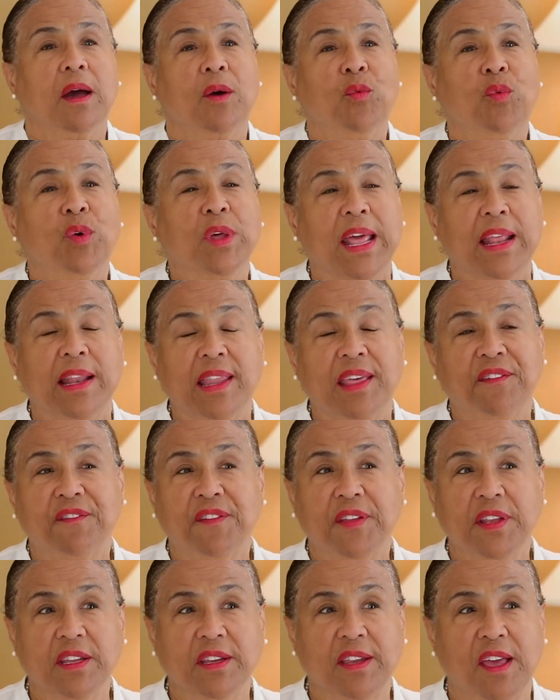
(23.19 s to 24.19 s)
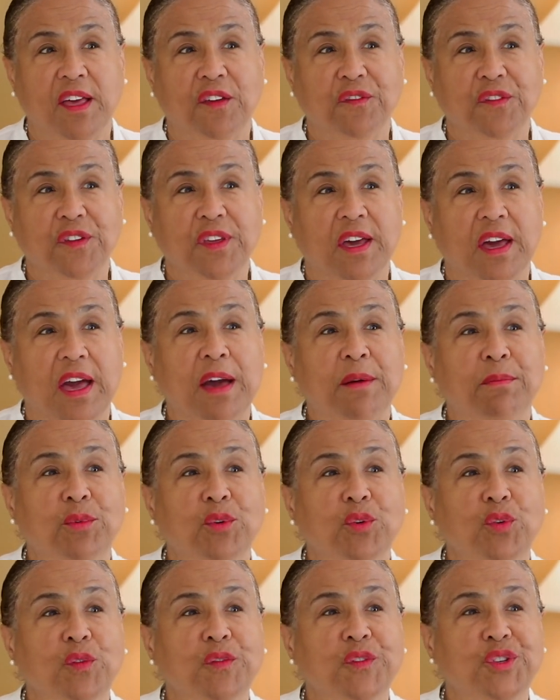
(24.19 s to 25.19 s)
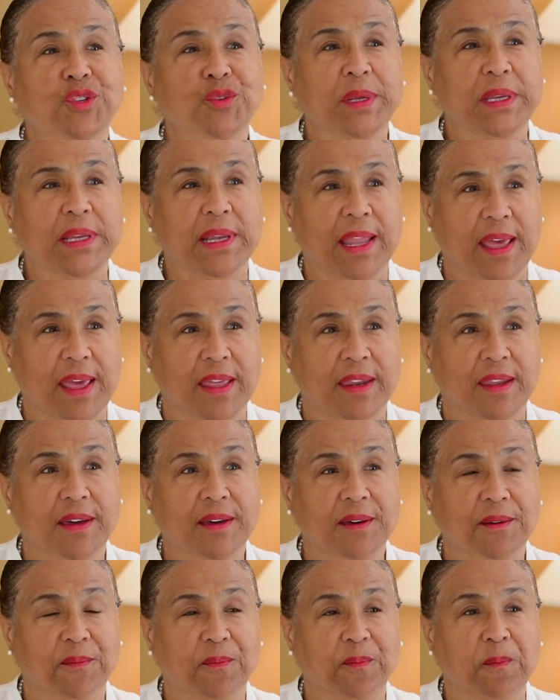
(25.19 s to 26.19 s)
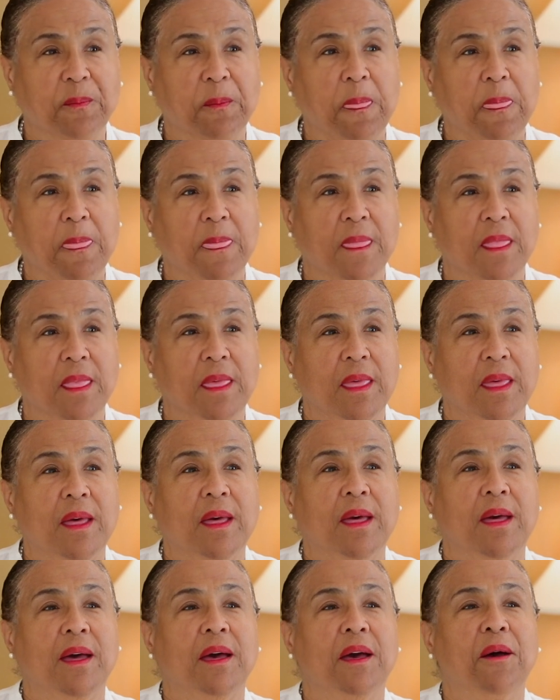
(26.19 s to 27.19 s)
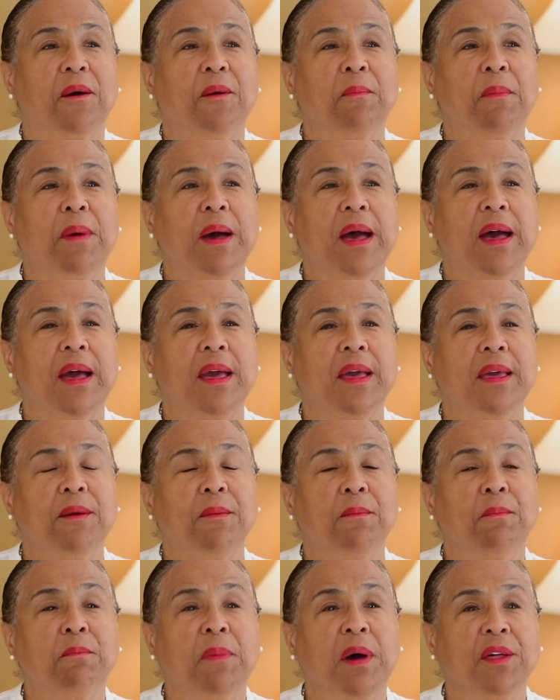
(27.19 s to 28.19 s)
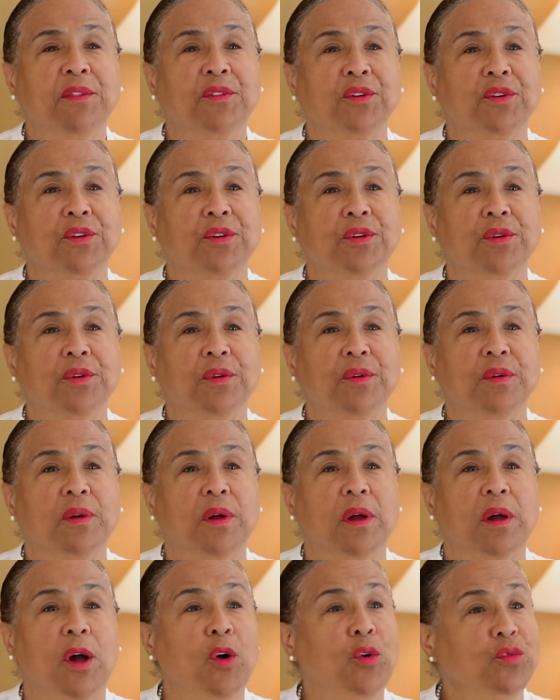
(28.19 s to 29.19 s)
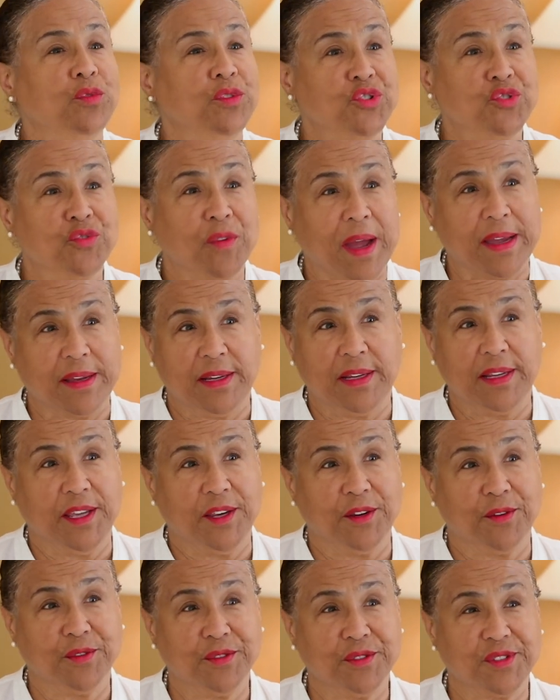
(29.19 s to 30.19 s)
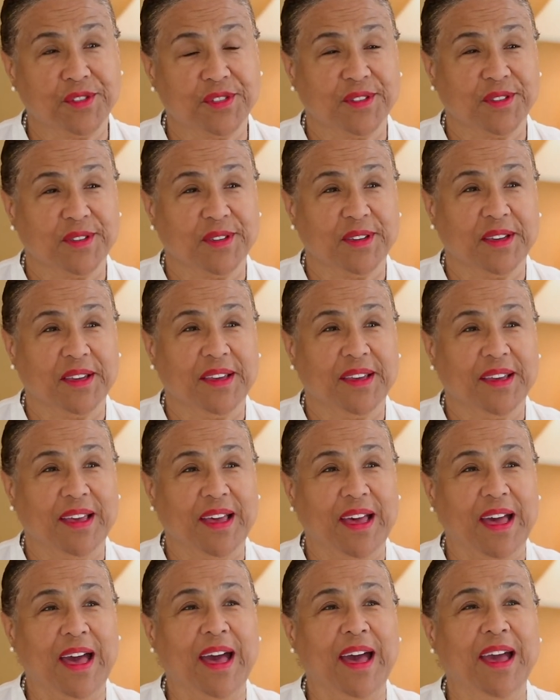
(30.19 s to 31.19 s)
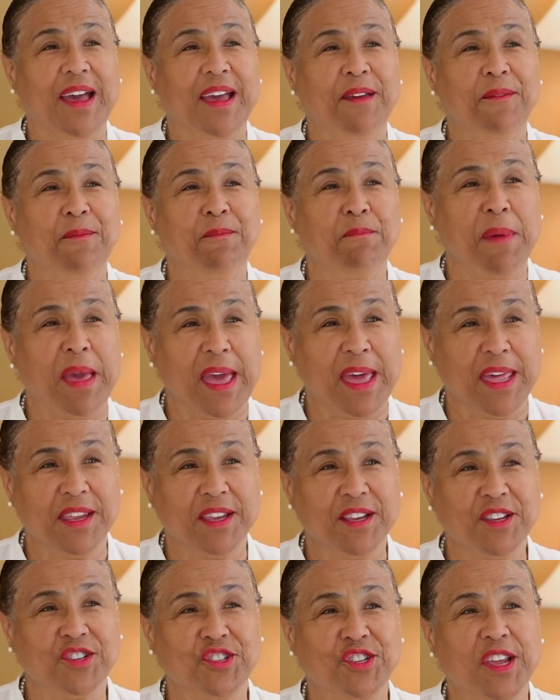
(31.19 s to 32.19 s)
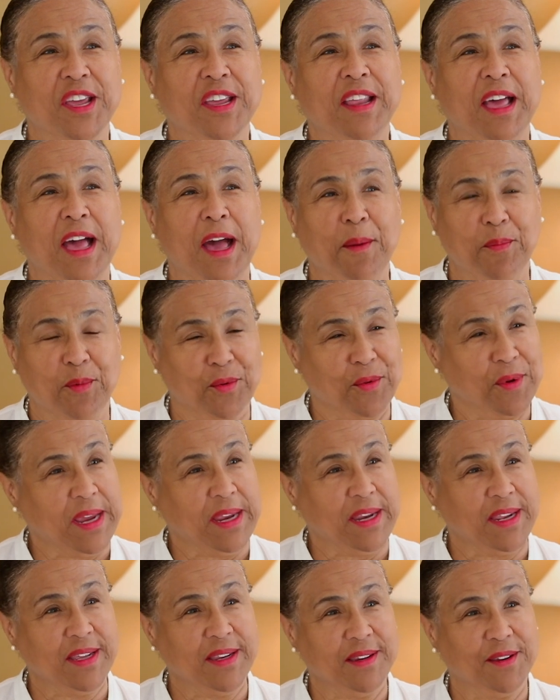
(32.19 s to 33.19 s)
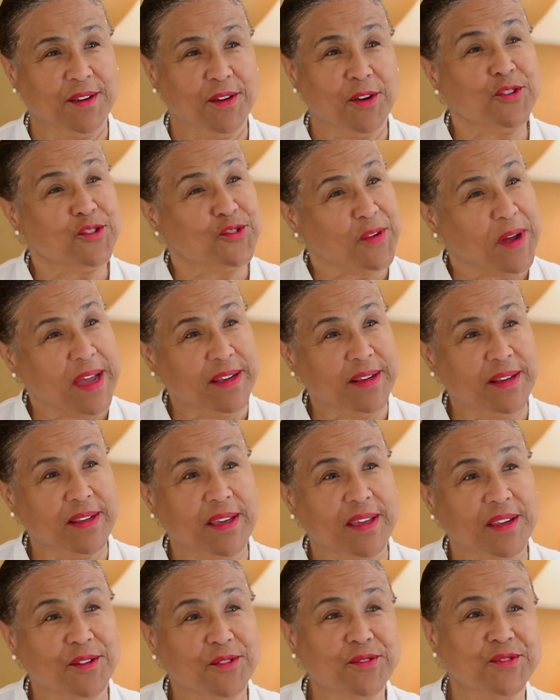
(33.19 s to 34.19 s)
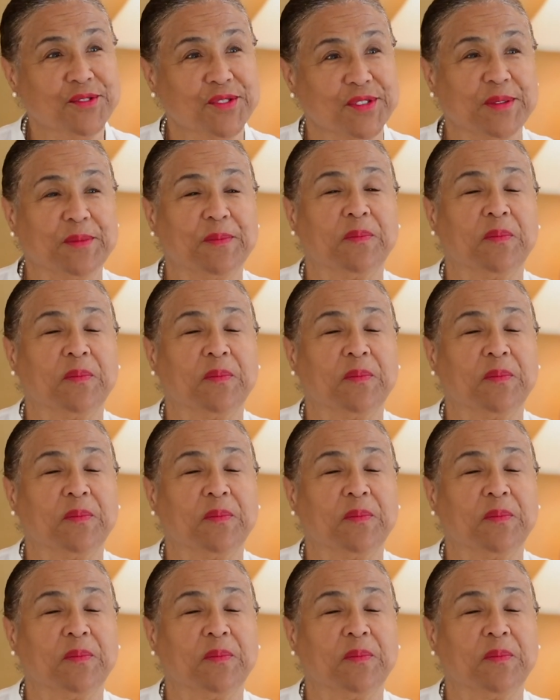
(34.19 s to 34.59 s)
When I left Philadelphia, I moved to Atlanta. My mother owned a dry cleaners. I managed and operated her dry cleaners.